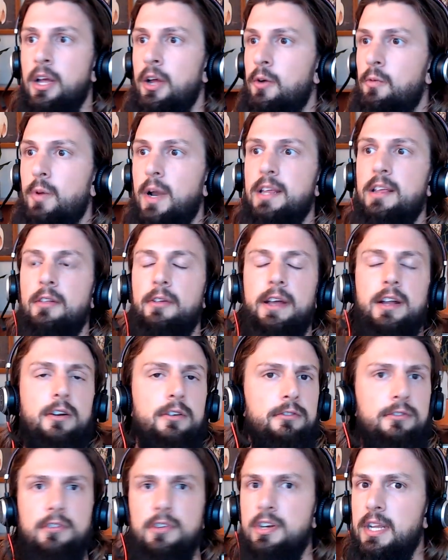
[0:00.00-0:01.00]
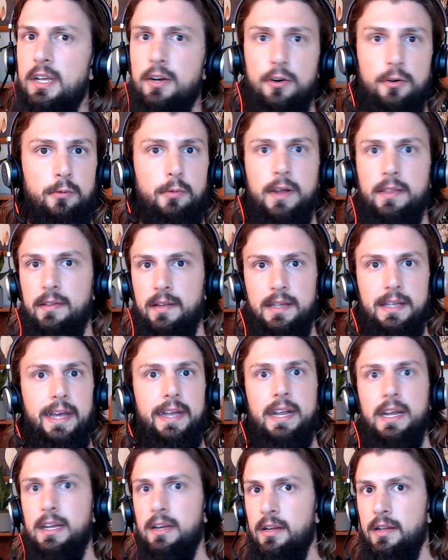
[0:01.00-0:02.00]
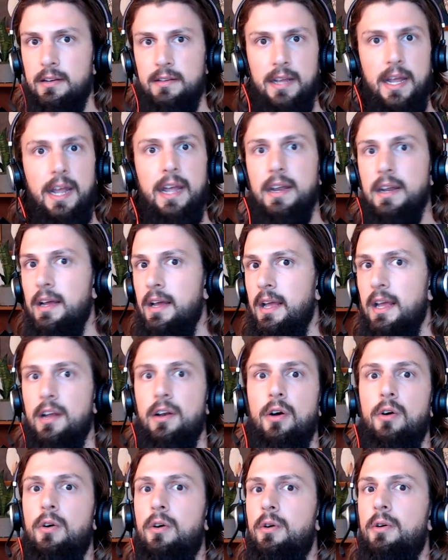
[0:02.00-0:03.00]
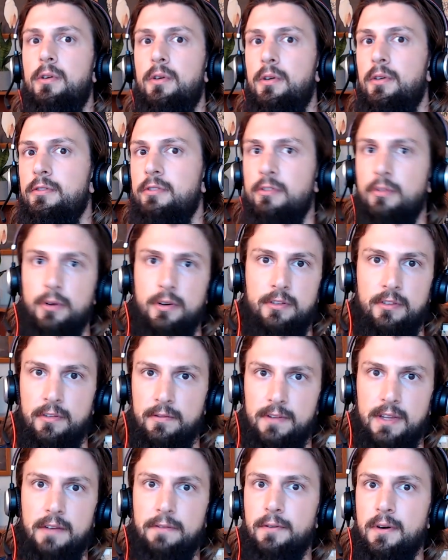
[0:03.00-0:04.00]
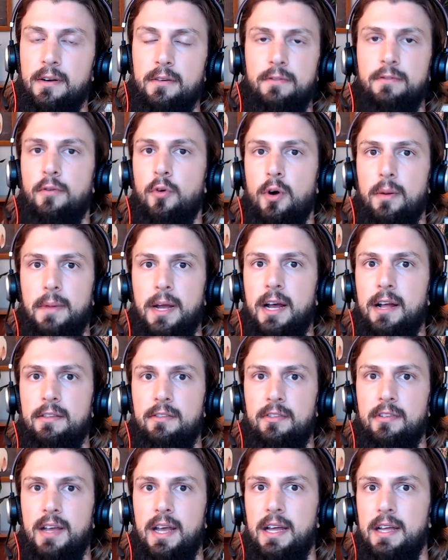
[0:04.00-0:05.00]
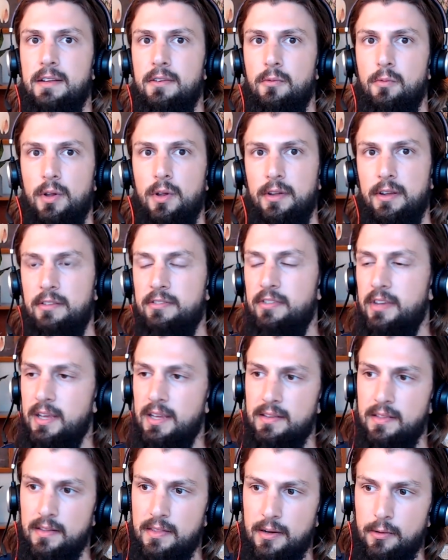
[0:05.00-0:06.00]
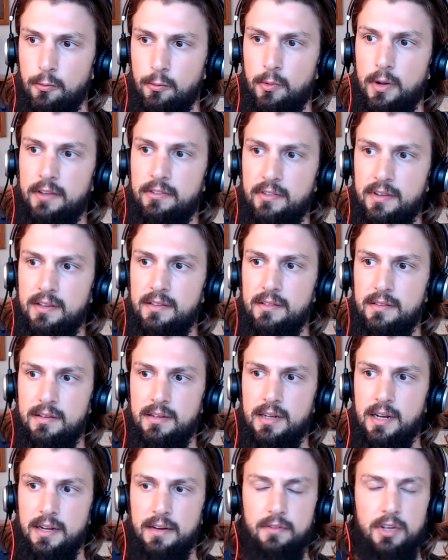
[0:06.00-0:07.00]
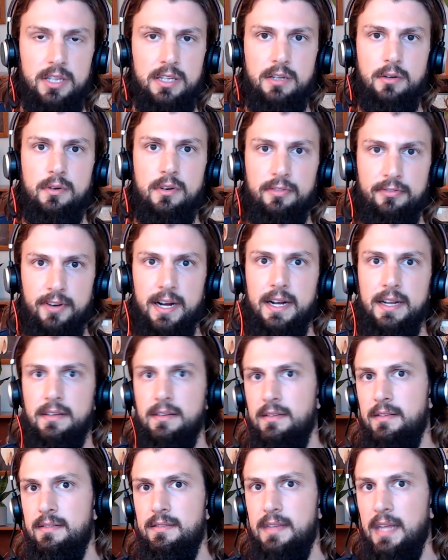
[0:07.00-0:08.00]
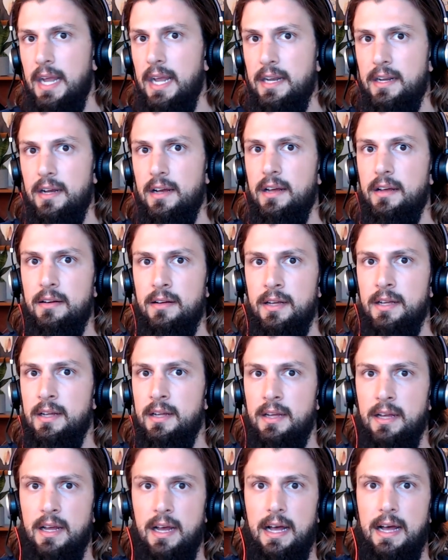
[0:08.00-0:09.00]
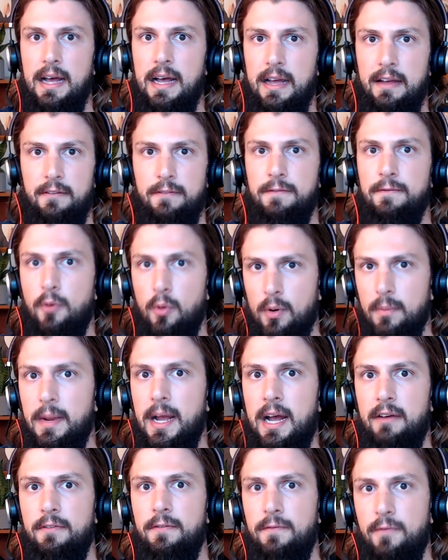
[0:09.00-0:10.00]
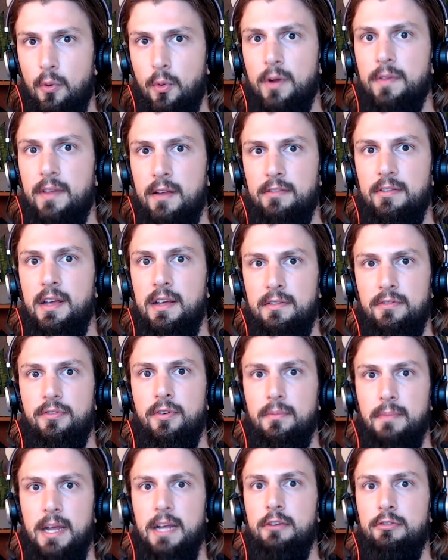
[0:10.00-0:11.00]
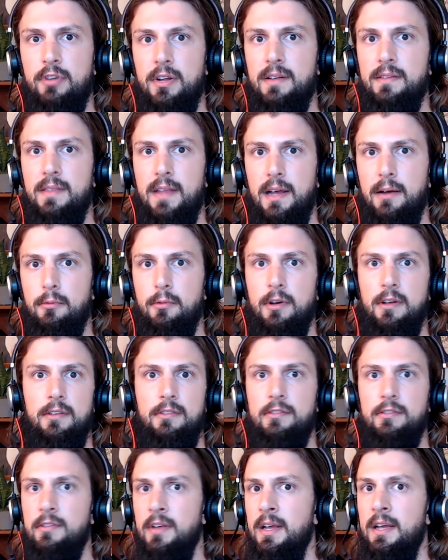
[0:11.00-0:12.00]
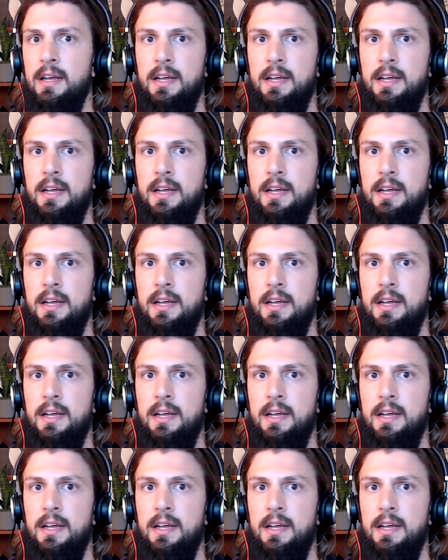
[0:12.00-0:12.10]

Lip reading: regulators deal with getting data in all sorts of different formats, and really seeing that there wasn't kind of a unified data format for this information that was